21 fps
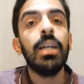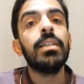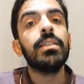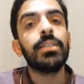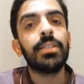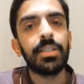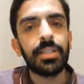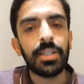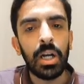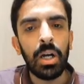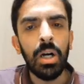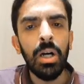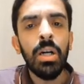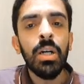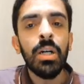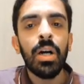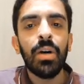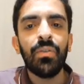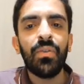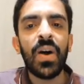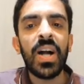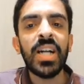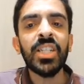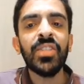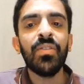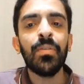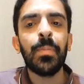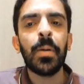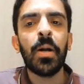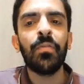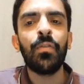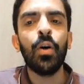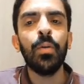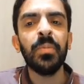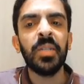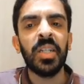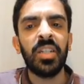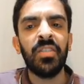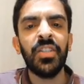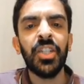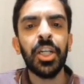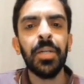So, first we perform
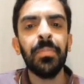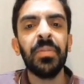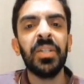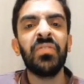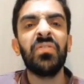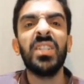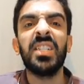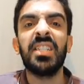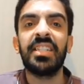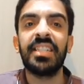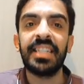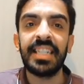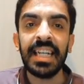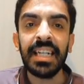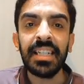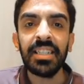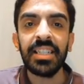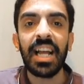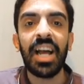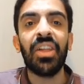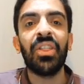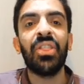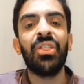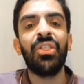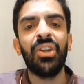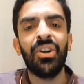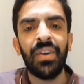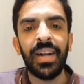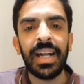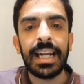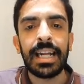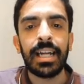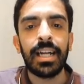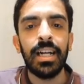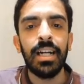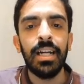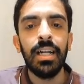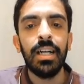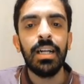the division between 6 and 3.